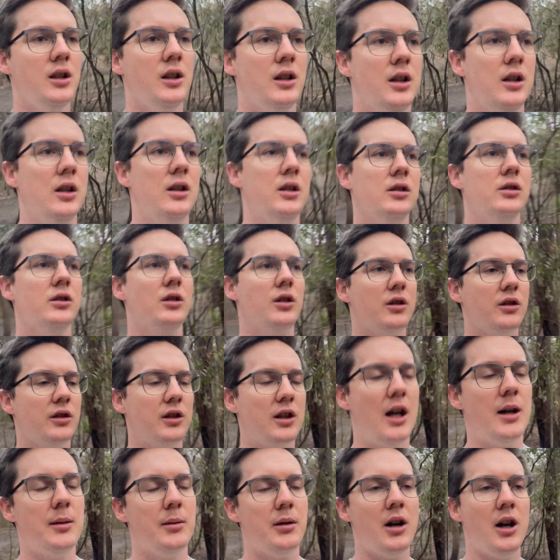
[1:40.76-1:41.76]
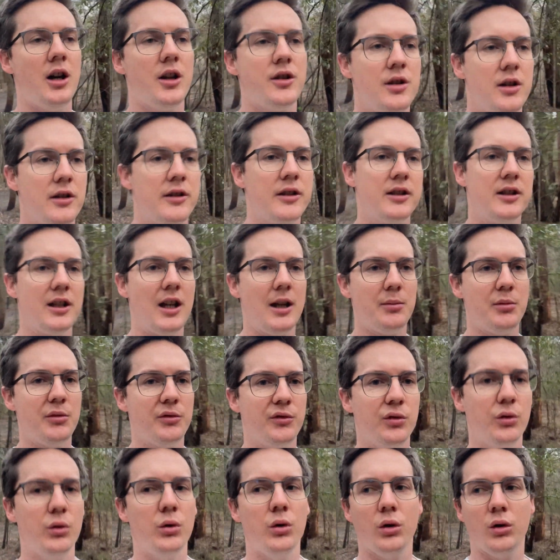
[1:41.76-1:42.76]
a lot of carbohydrate the day
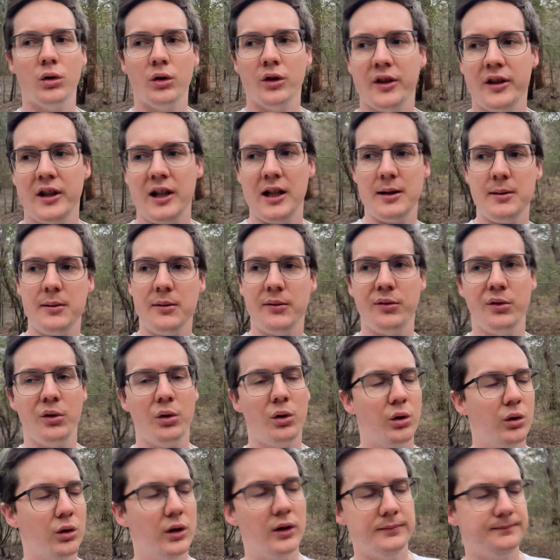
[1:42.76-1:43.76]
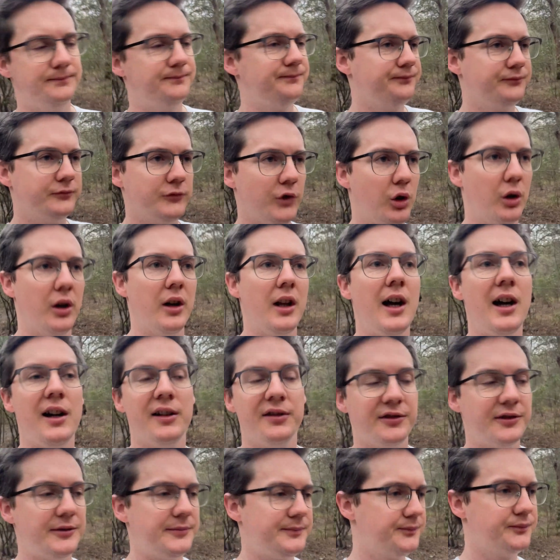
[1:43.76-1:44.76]
before or the days before, or
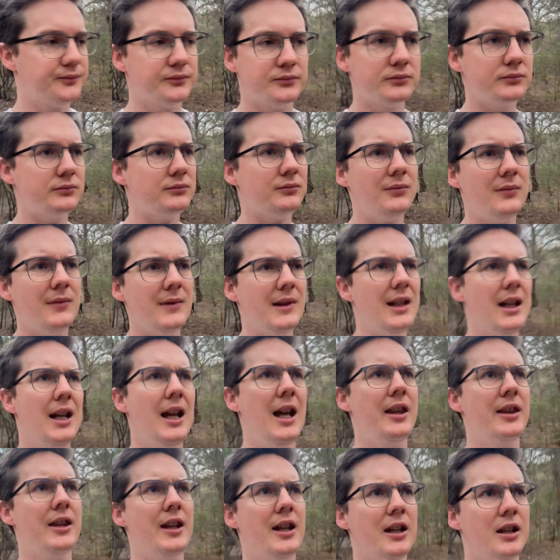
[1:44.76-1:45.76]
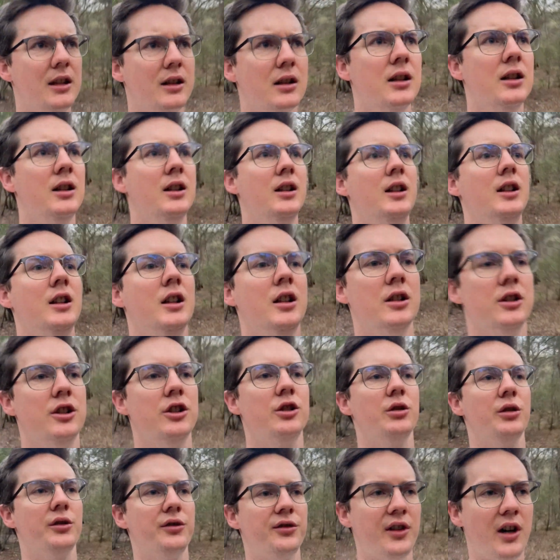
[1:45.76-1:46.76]
enough, and then you
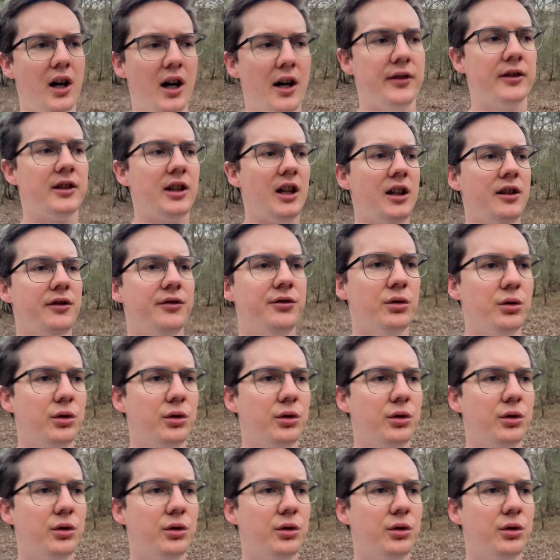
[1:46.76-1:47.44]
do a 5k full